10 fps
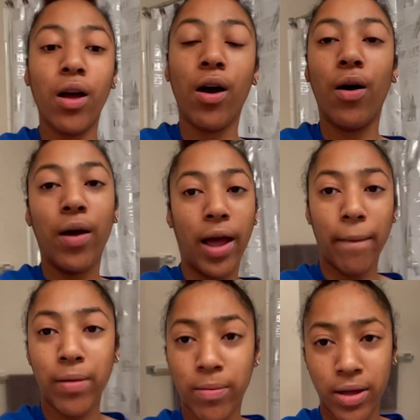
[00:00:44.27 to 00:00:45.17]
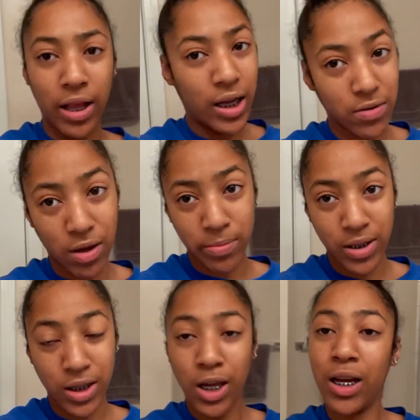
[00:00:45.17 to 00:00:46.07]
okay but my last vlogmas as
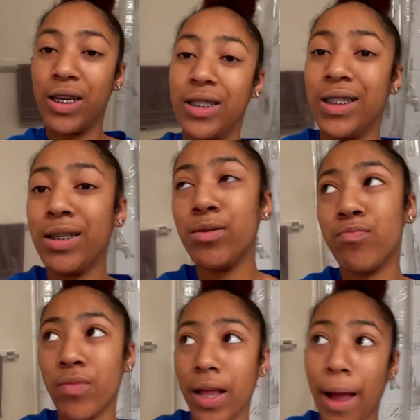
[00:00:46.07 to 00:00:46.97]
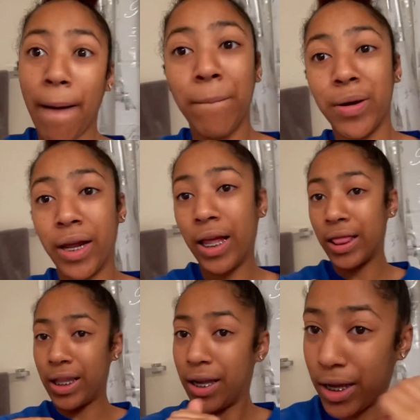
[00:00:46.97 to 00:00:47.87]
y'all can see i prank
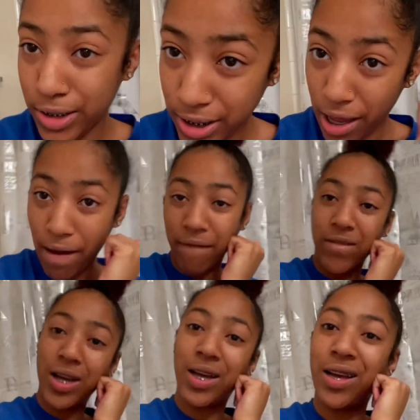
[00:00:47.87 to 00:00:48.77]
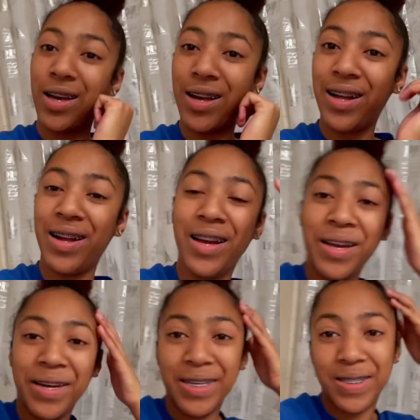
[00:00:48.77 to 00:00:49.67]
little java
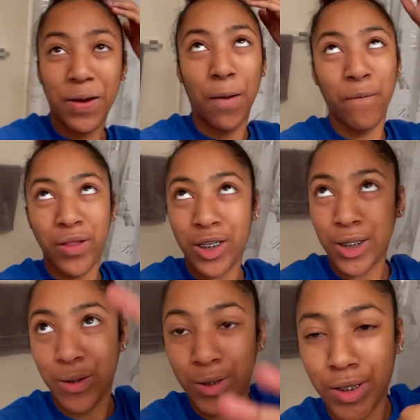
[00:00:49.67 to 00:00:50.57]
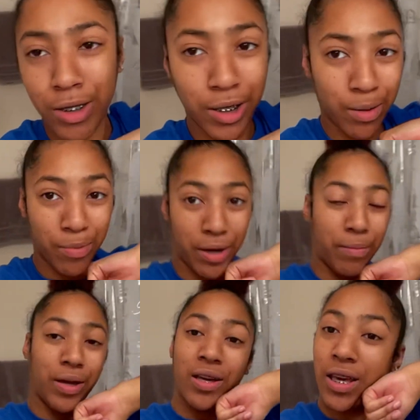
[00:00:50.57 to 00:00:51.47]
so hopefully she won't start trying to prank me
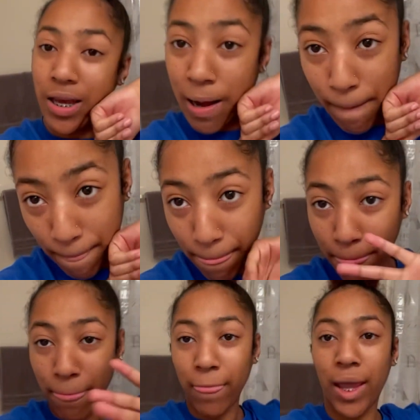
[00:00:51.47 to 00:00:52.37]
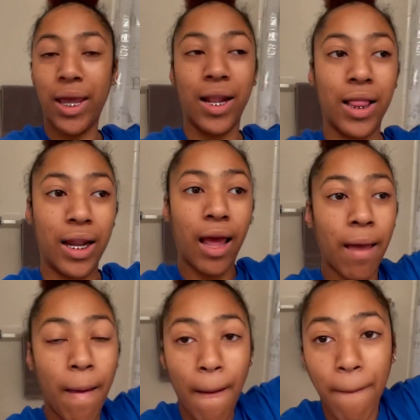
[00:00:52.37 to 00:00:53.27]
again and all of that
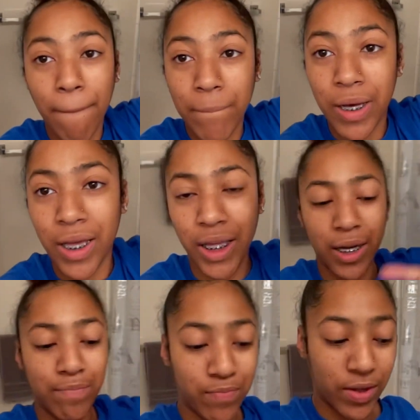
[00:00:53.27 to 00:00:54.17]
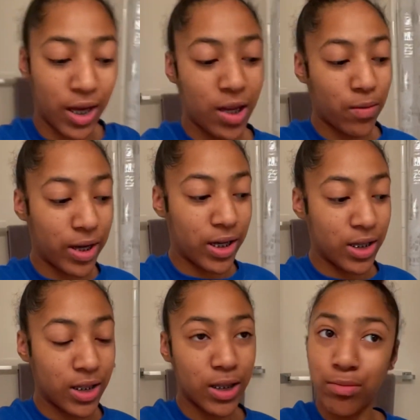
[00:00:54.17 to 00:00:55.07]
but yeah anyways